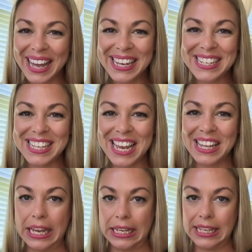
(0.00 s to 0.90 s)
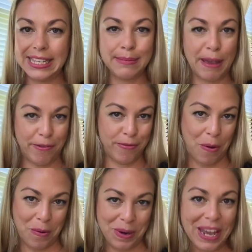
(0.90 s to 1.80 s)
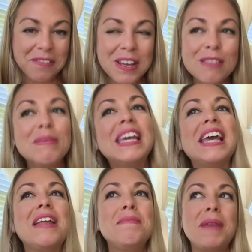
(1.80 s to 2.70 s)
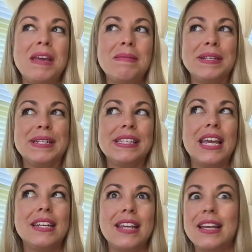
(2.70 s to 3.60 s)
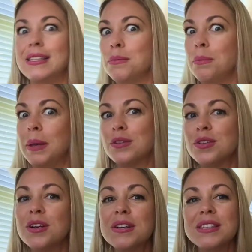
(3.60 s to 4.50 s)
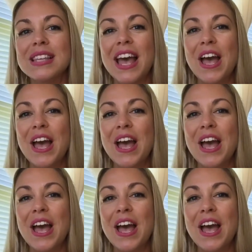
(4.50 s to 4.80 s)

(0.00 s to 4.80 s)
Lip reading: I can take like at least my phone in with me and maybe just like take some pictures.